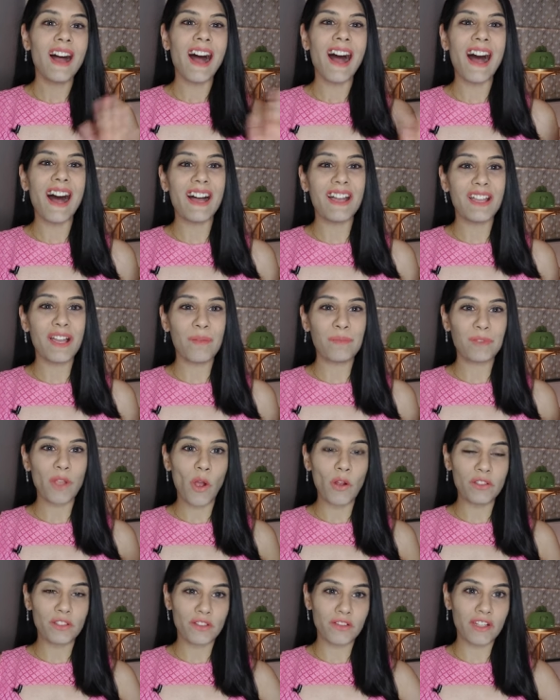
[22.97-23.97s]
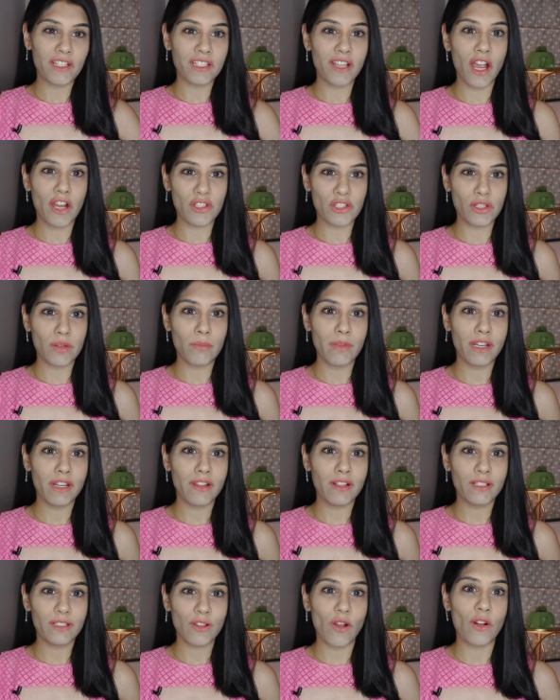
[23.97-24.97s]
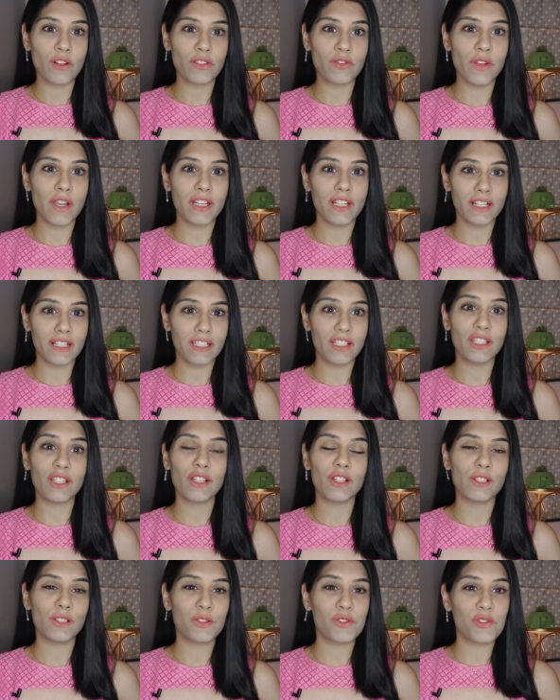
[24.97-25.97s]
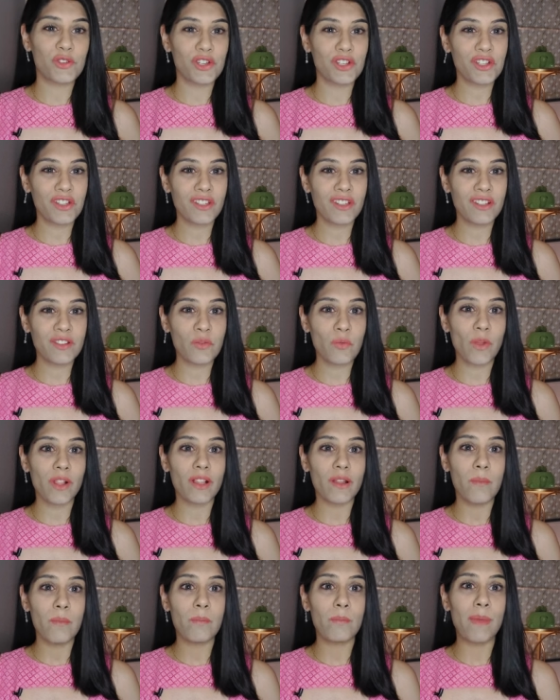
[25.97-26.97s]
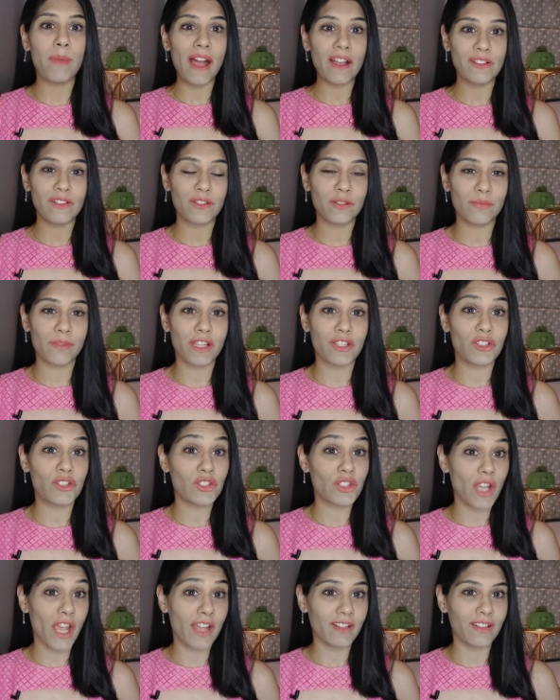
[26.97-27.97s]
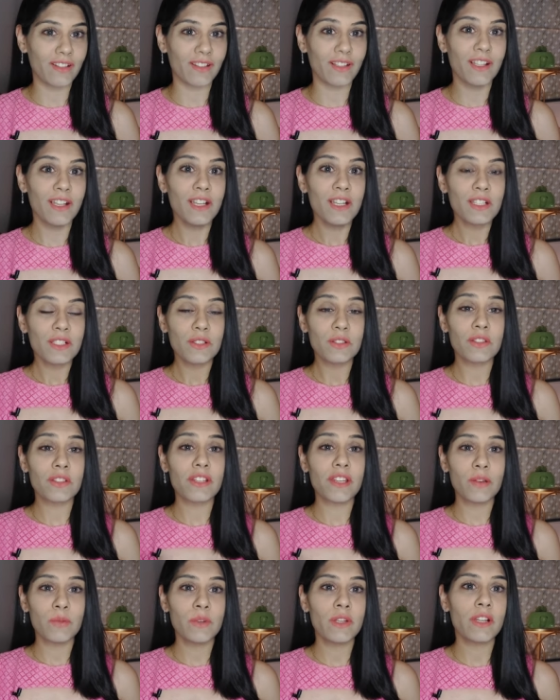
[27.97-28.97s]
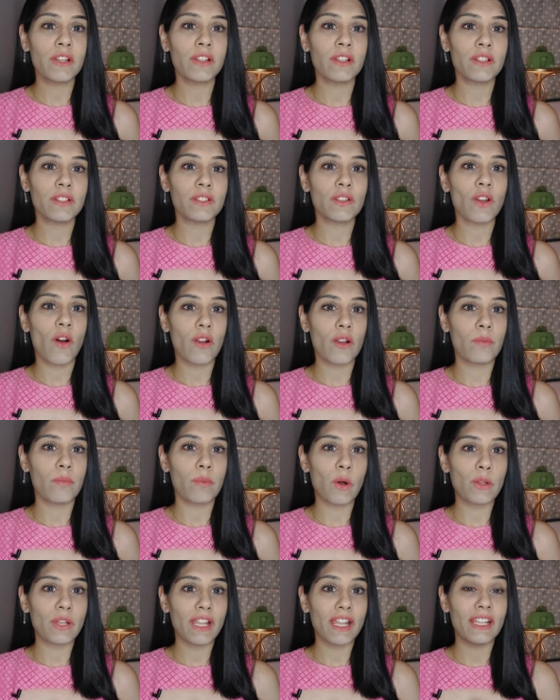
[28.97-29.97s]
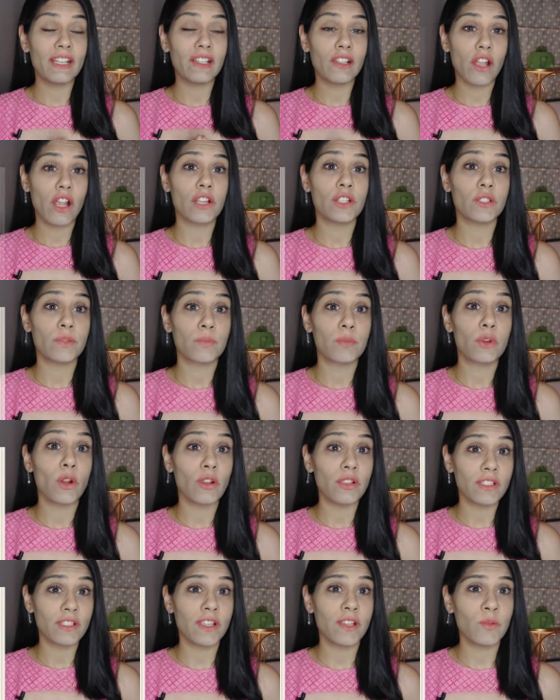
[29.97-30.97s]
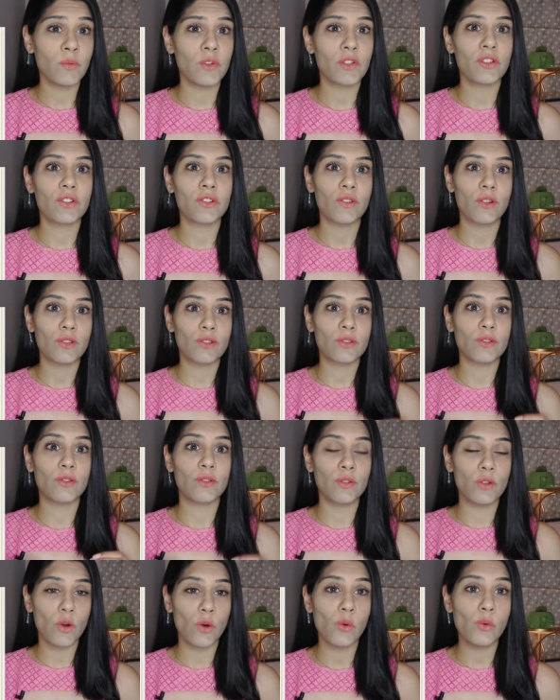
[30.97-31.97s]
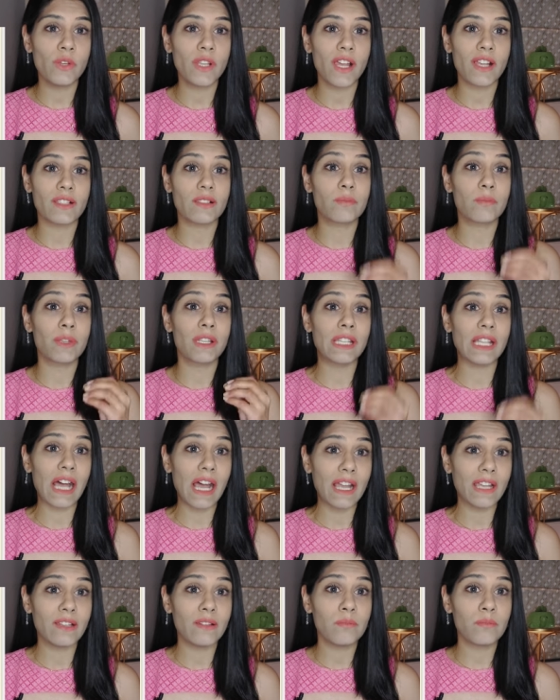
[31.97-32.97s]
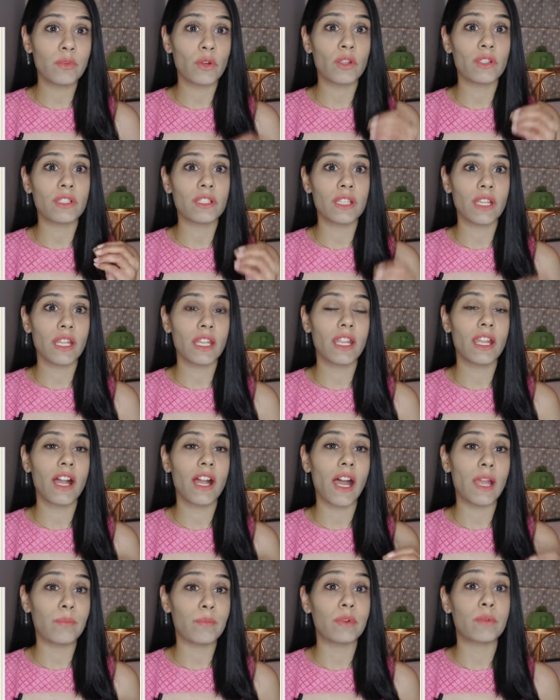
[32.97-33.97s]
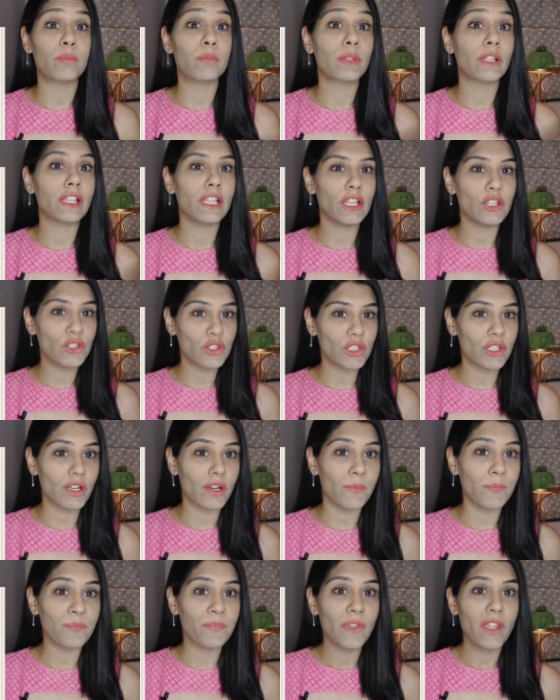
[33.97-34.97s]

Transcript: Hi, I'm Dr. Ritakshi, a medical doctor and a clinical nutritionist. Welcome back to my channel. So today we're going to talk about enlarged prostate, which is also known as benign prostatic hyperplasia.